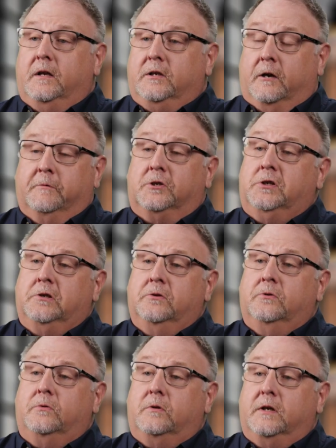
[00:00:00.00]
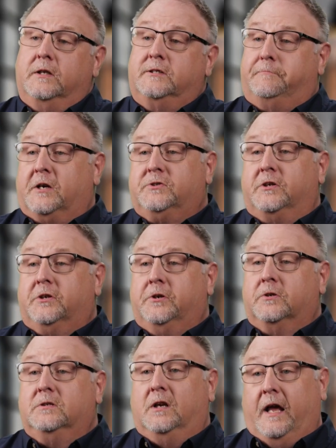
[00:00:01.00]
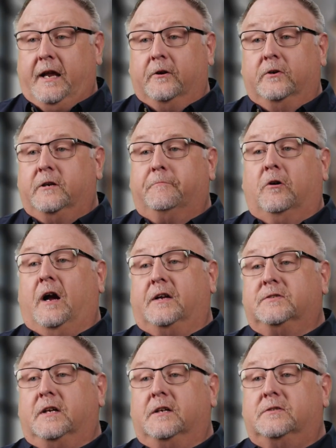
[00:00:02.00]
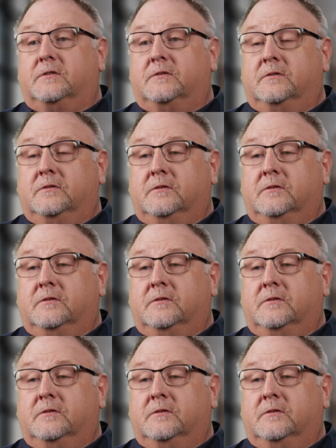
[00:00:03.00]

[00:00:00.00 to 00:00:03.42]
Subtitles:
Number 2, inspection occurred later in the process.